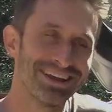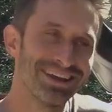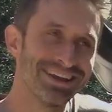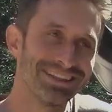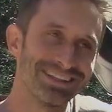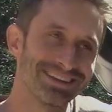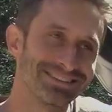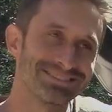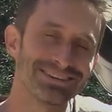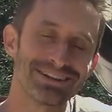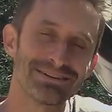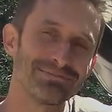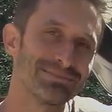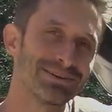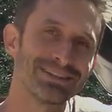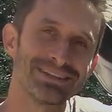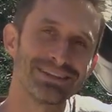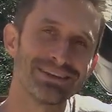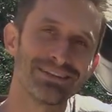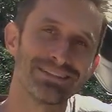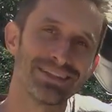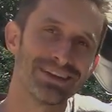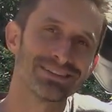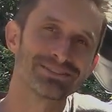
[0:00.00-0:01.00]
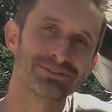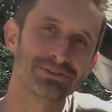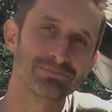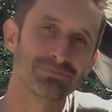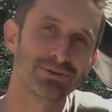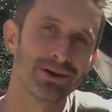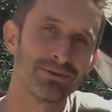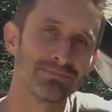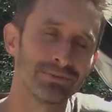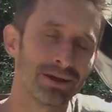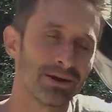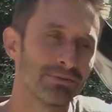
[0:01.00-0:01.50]
That's not a big deal. That's her
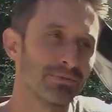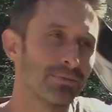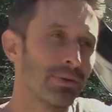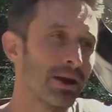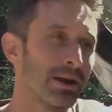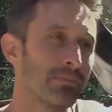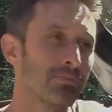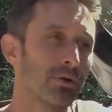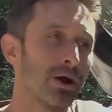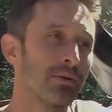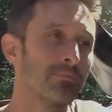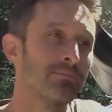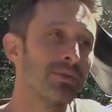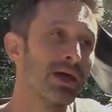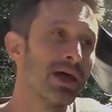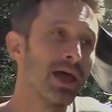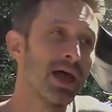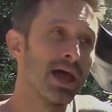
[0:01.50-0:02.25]
problem, not my problem.